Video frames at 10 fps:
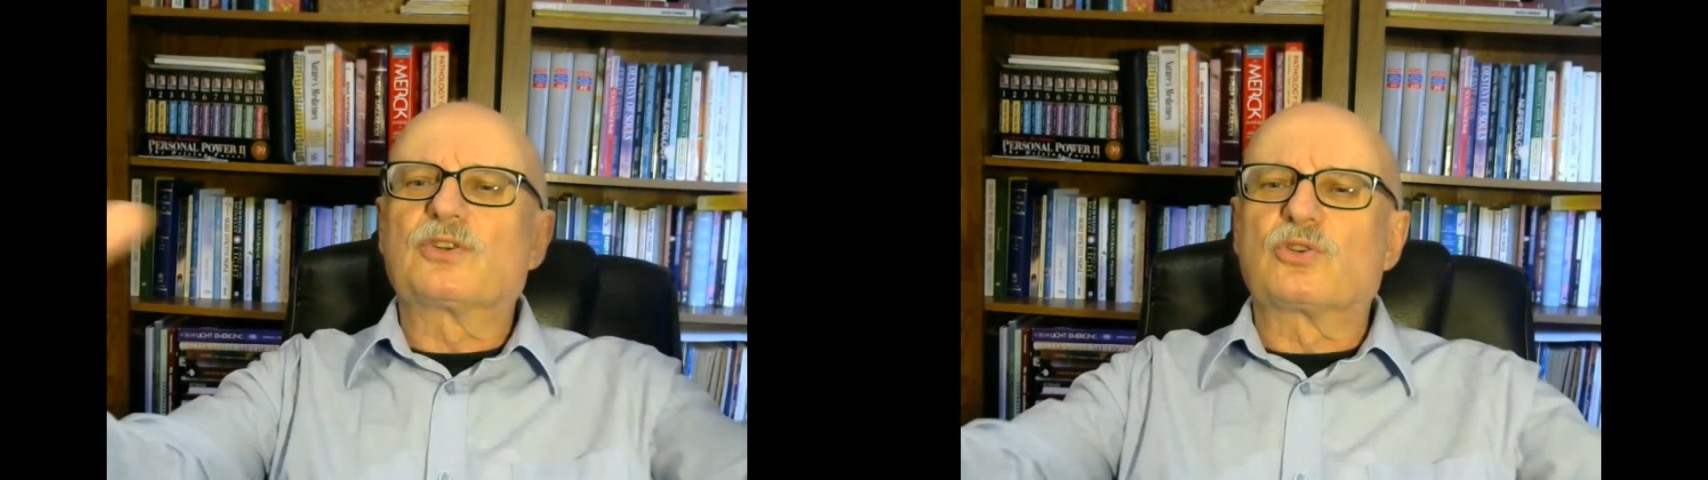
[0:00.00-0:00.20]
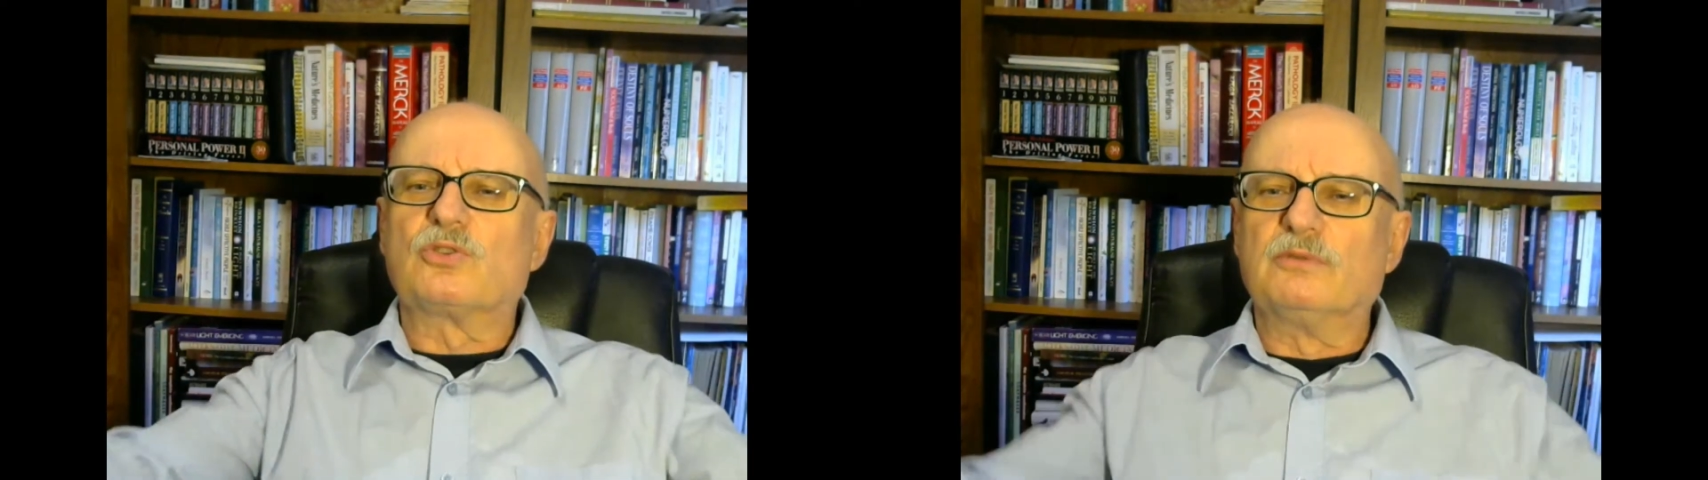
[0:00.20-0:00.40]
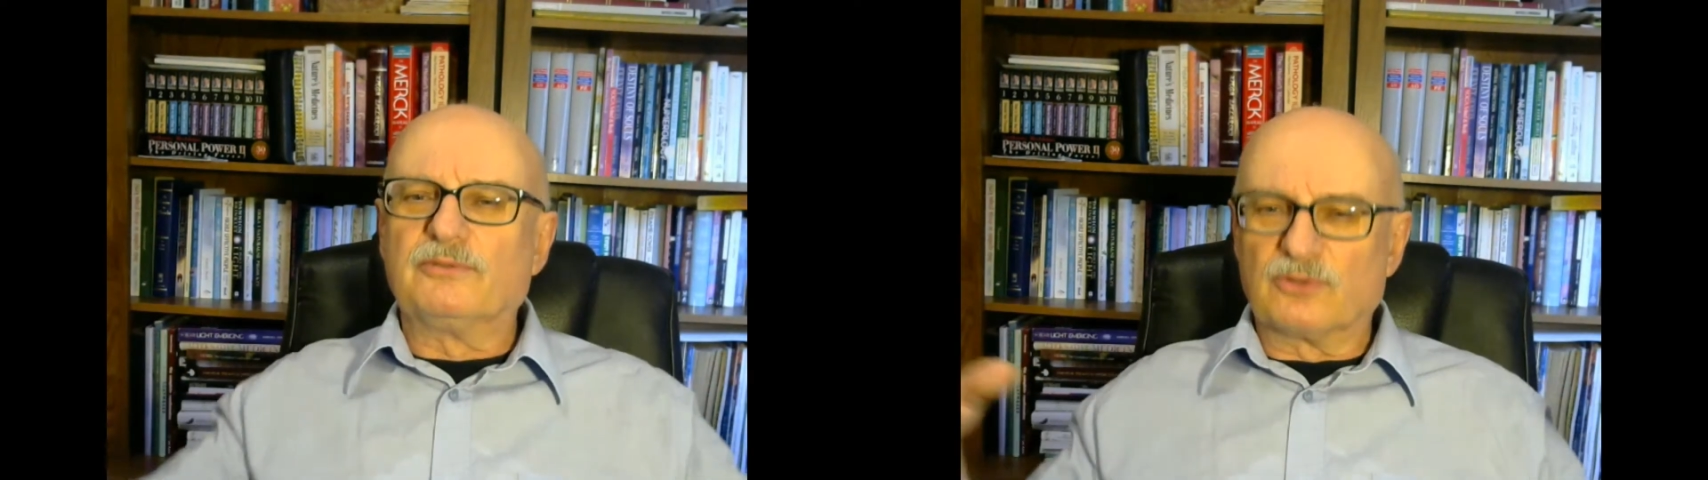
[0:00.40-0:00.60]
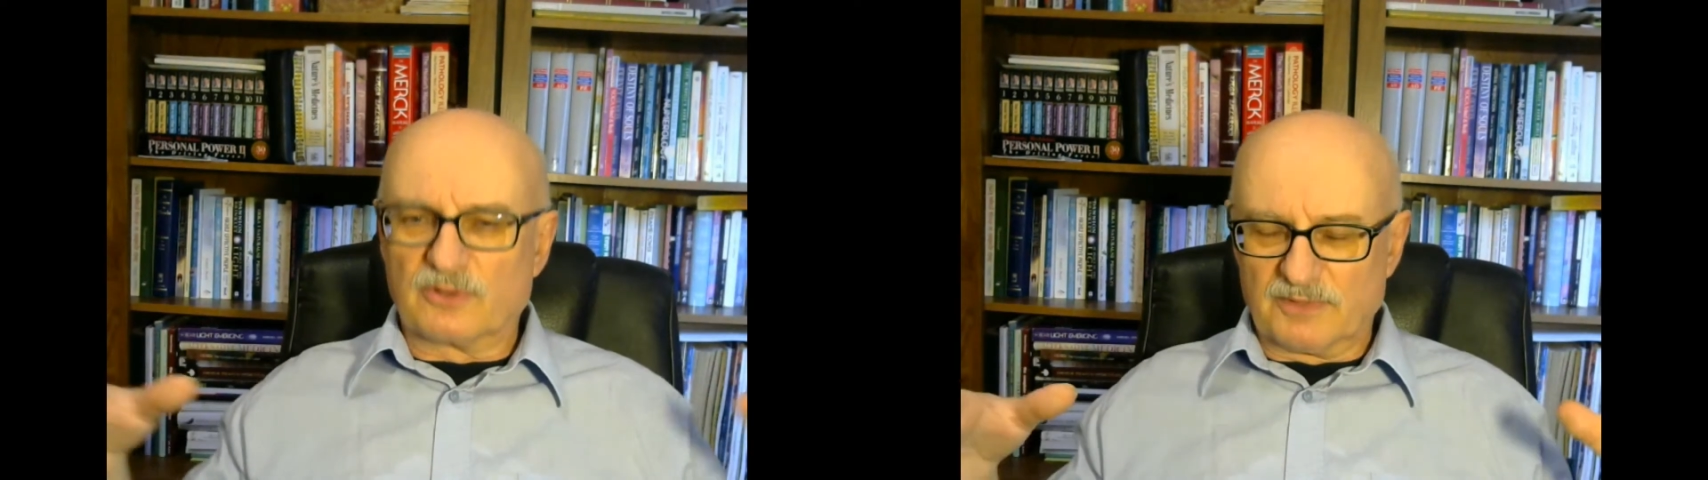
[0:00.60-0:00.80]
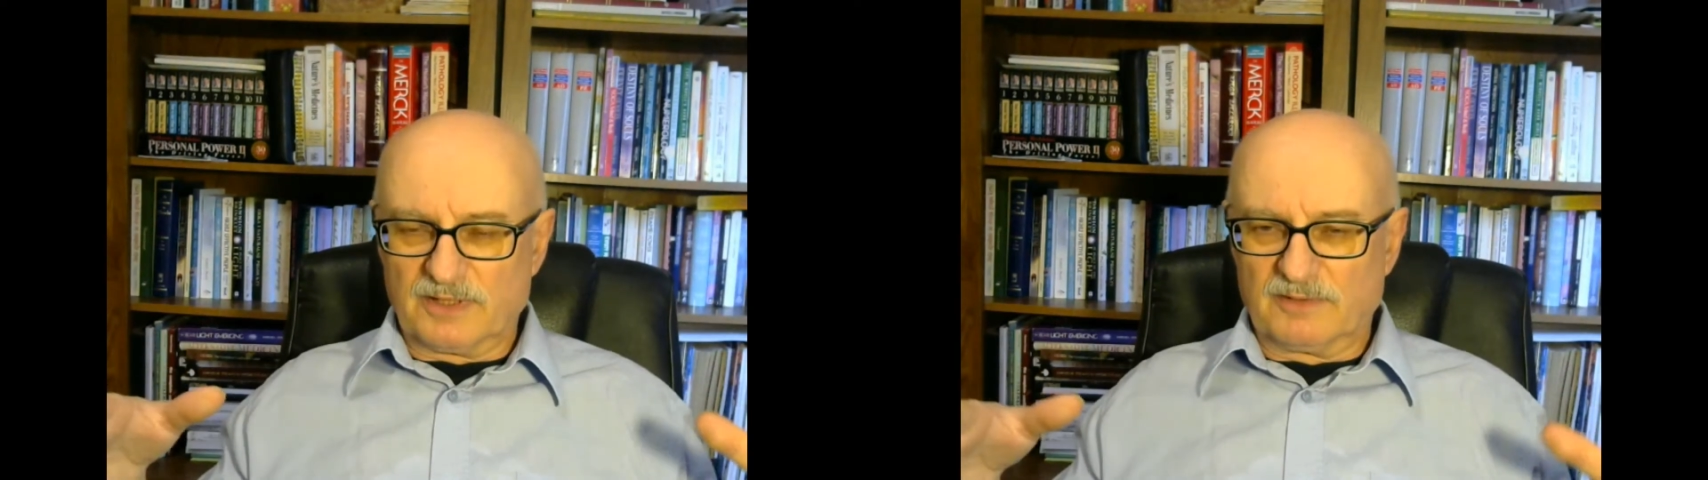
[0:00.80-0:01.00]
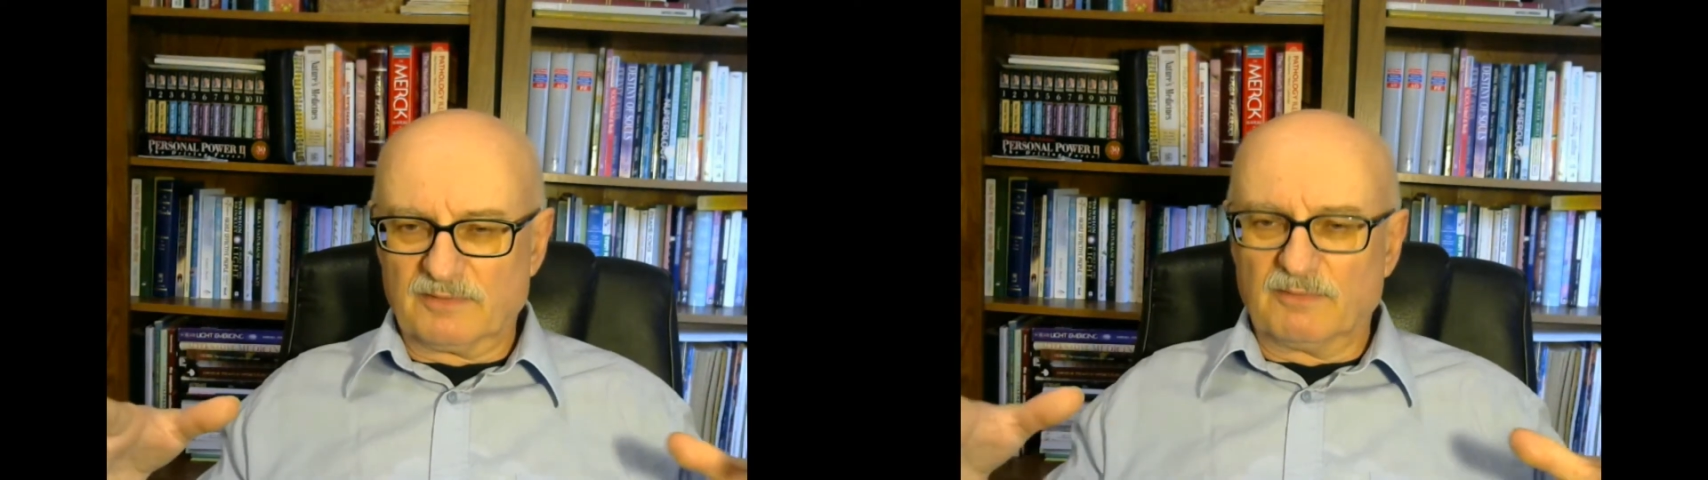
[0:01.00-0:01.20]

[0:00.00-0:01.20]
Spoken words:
room for me,